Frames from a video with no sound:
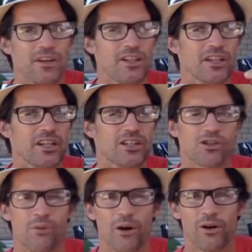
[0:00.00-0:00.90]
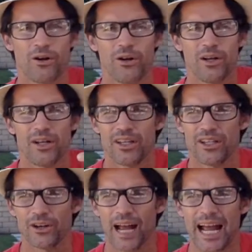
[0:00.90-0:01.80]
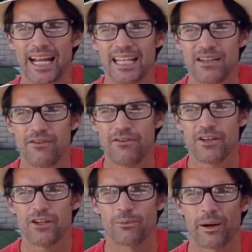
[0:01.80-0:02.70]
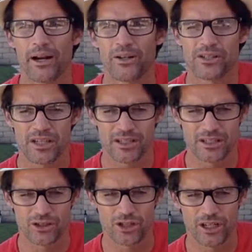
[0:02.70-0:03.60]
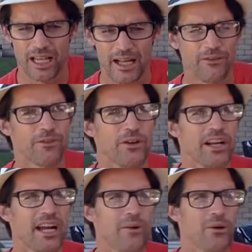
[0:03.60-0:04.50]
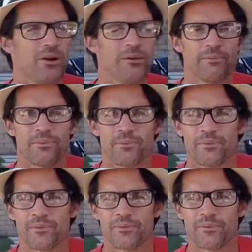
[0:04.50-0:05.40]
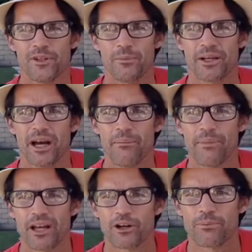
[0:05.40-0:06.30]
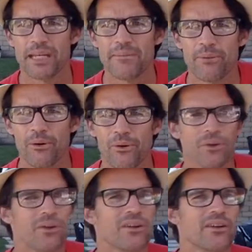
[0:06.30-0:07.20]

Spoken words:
You get smarter. You're active. Your parents get to chill out for an hour. You become better people.